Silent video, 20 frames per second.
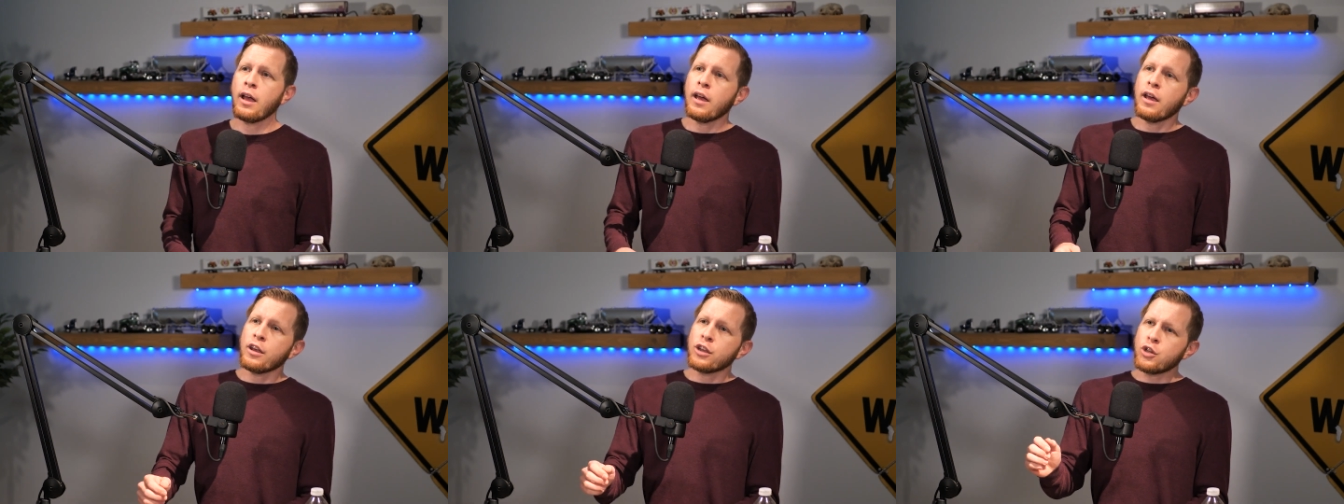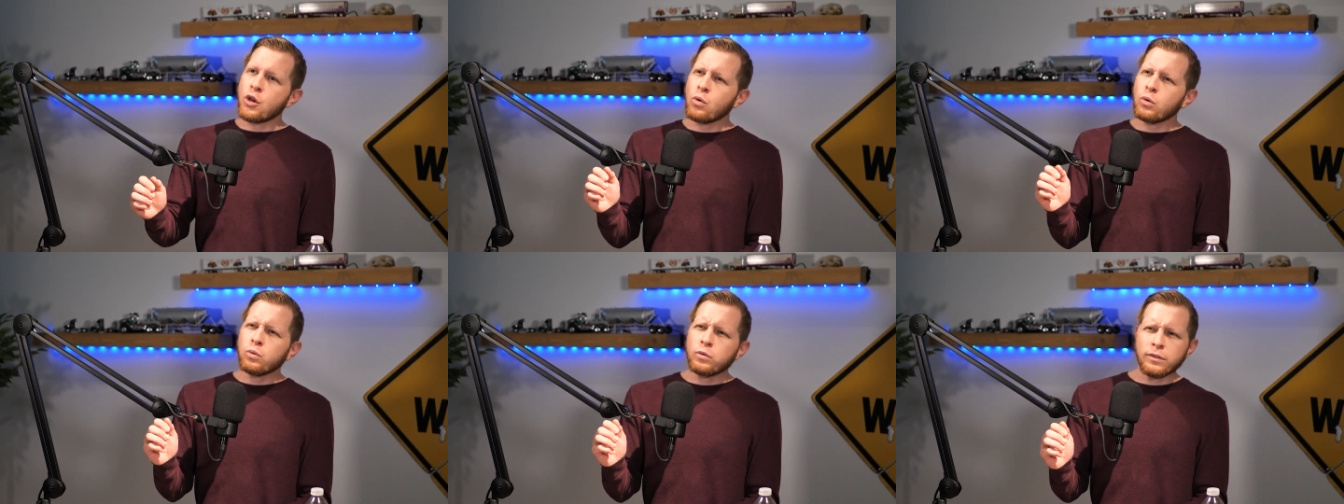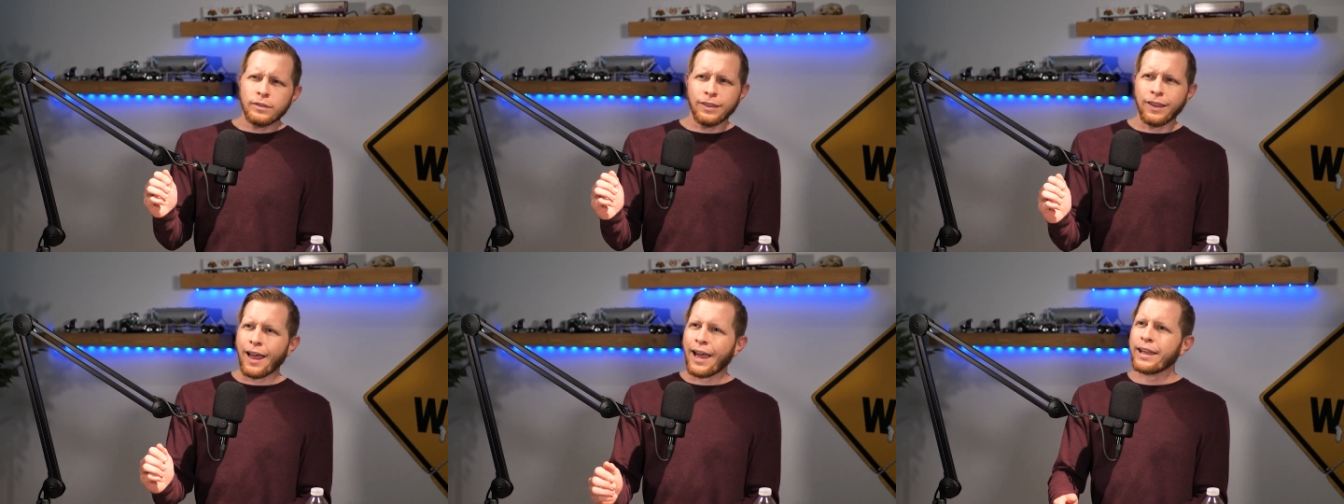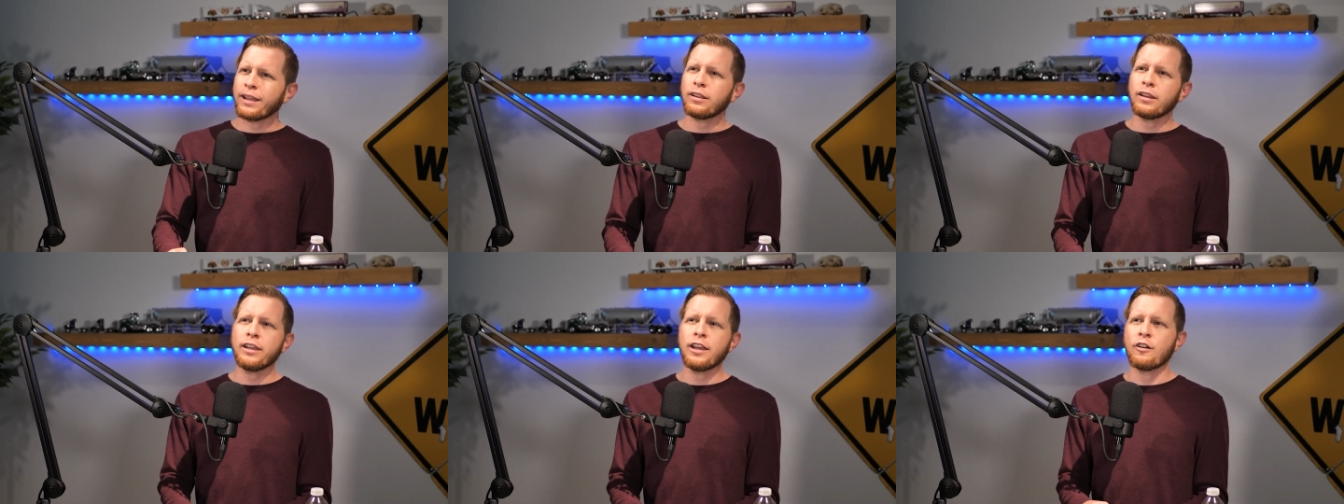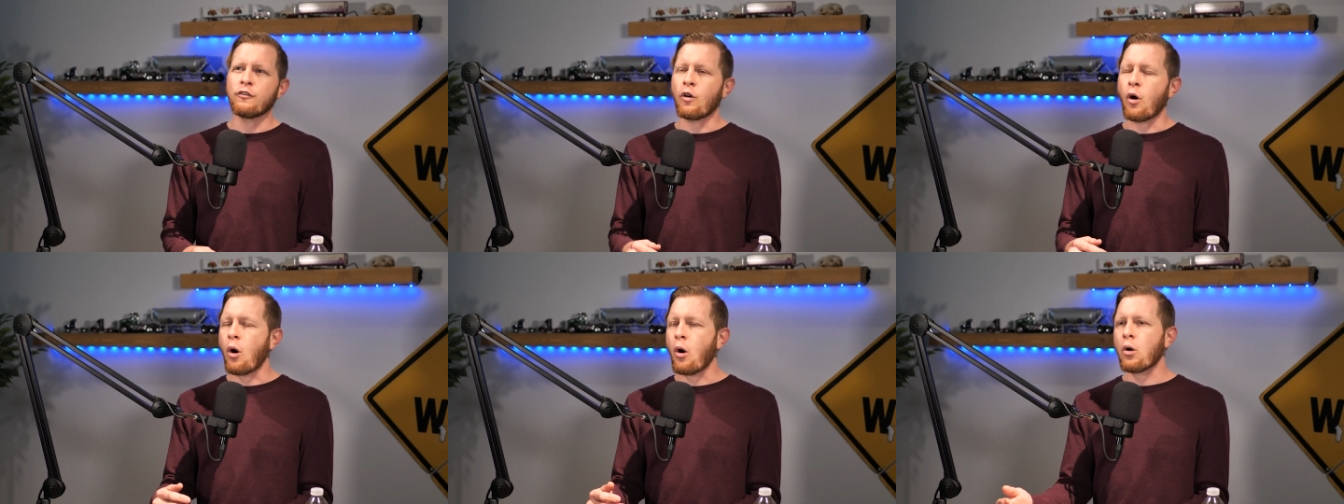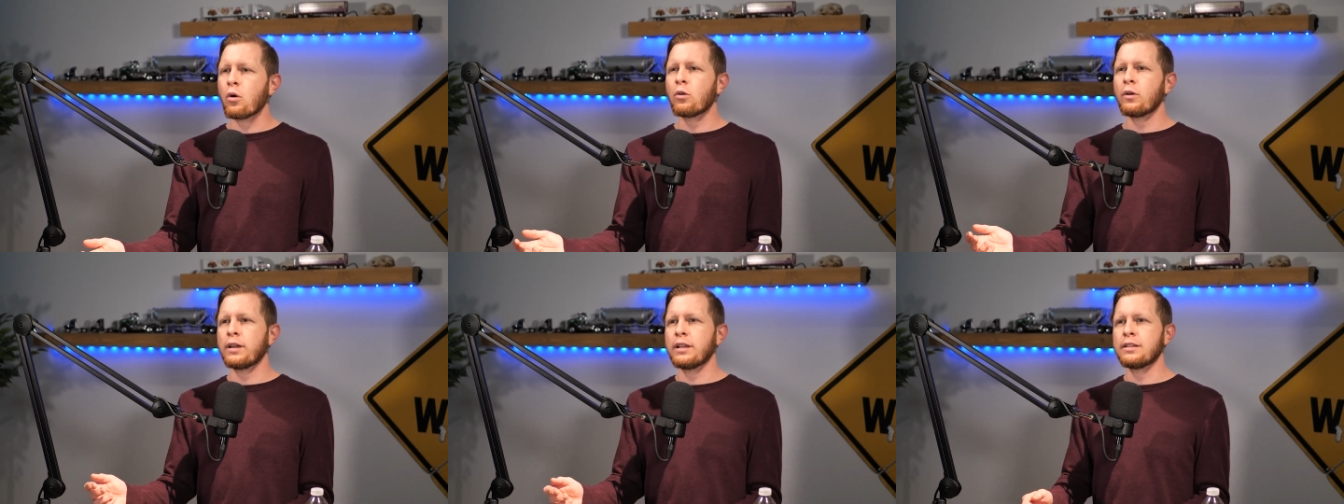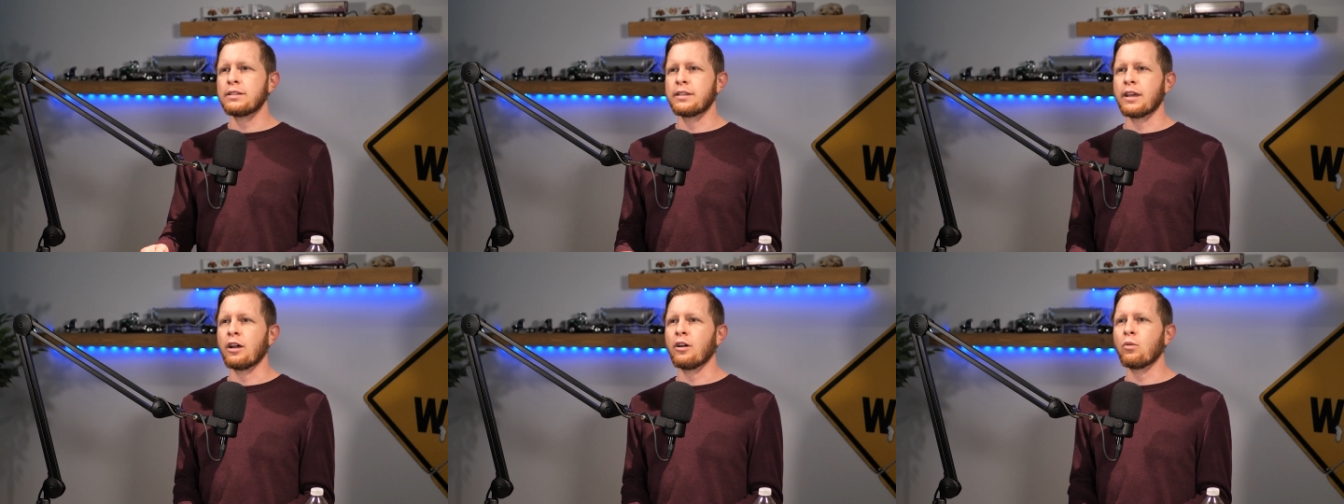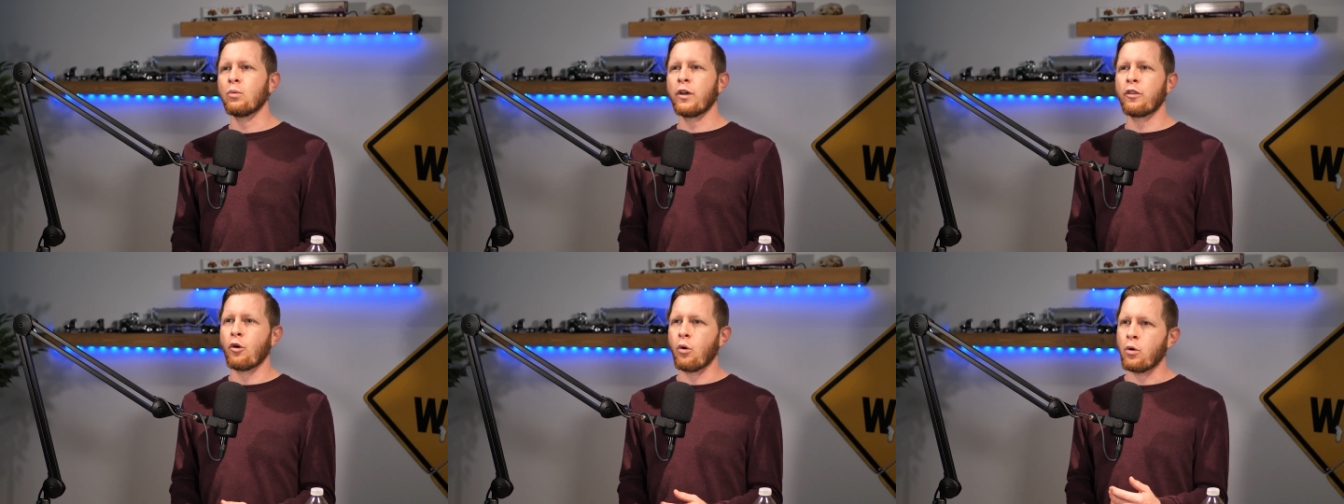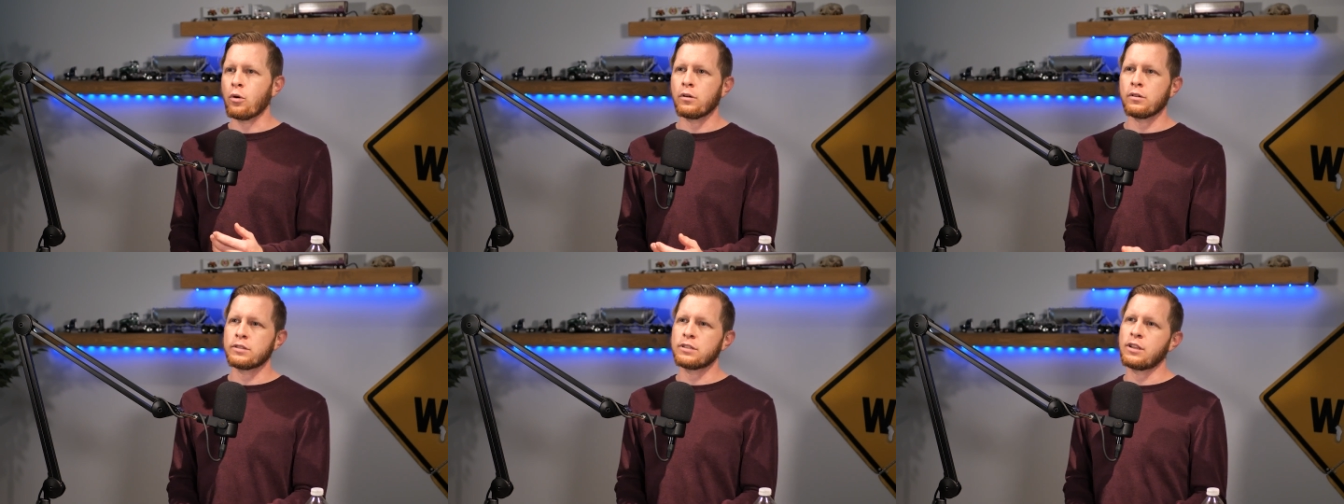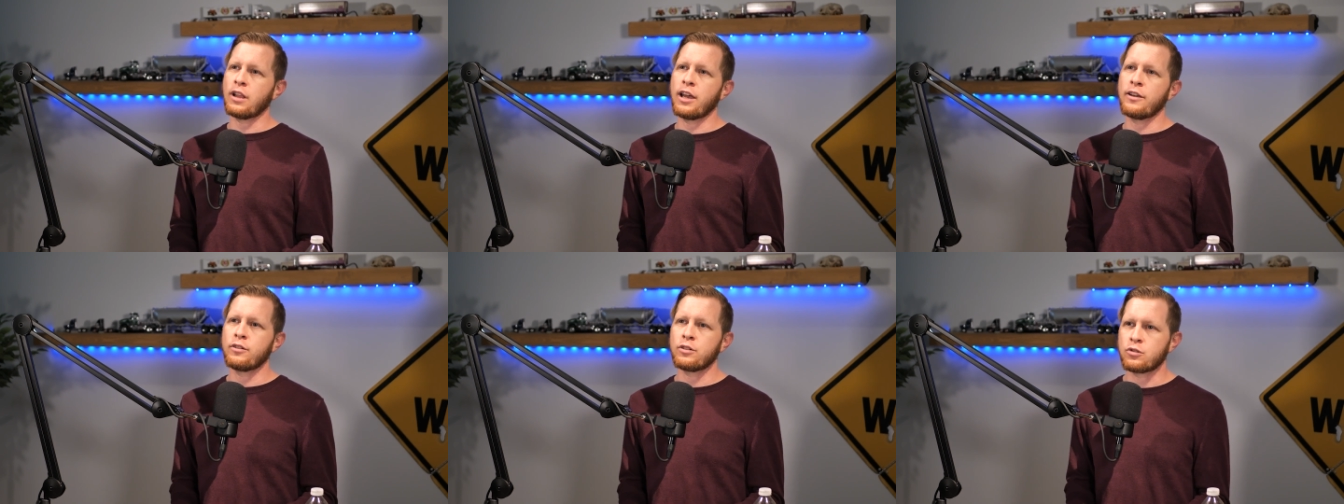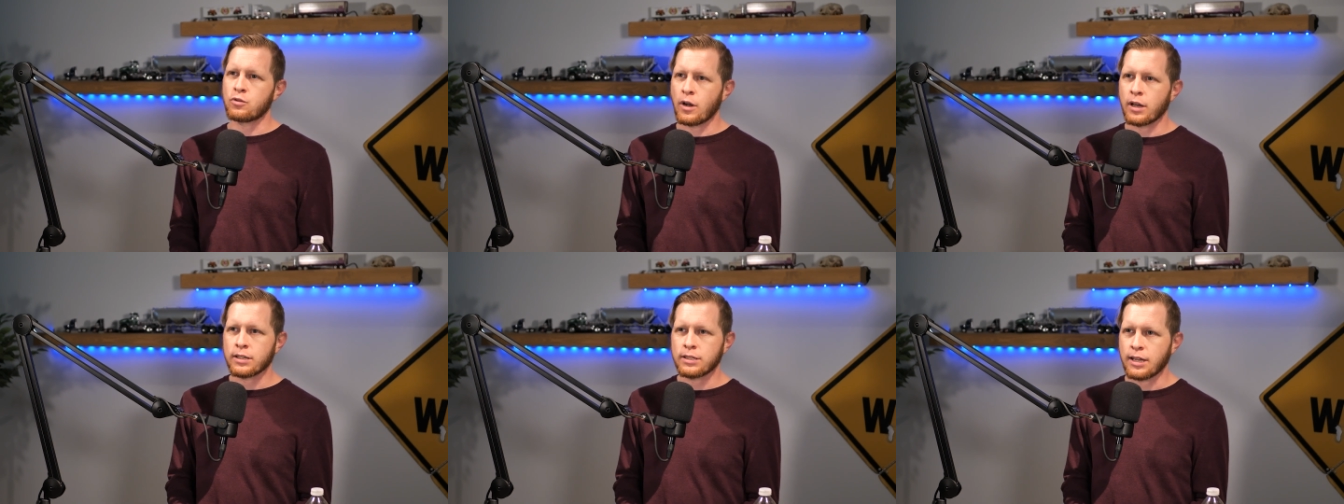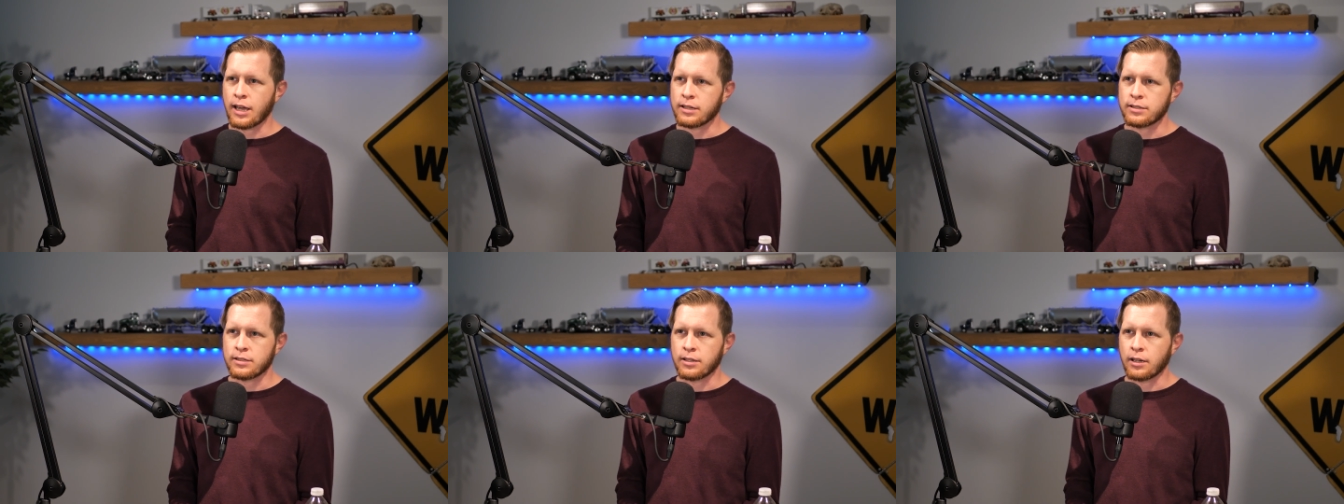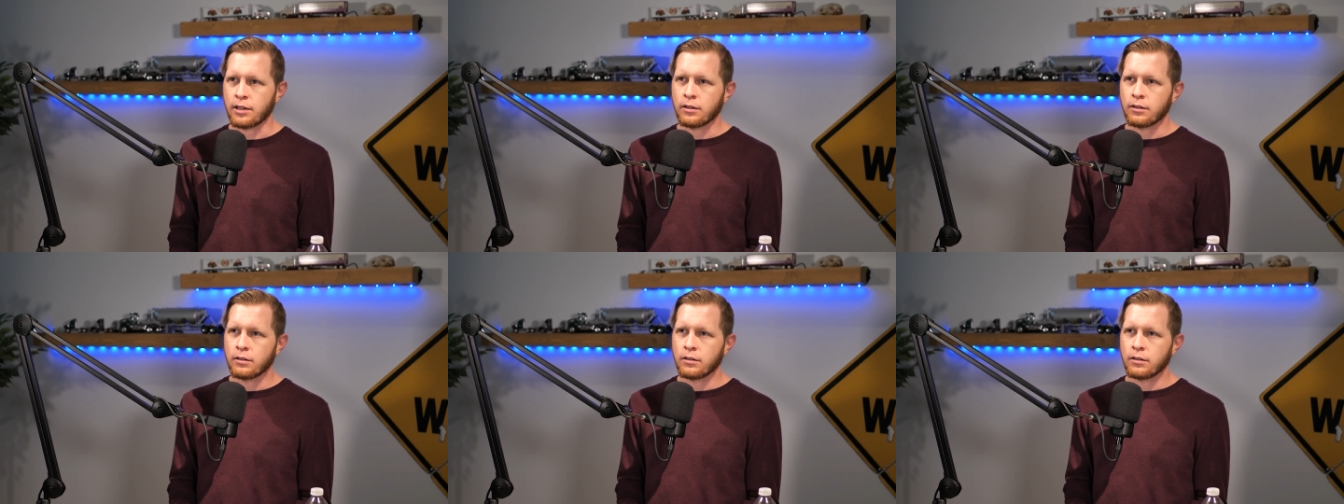you likely have already dealt with oral saliva drug testing.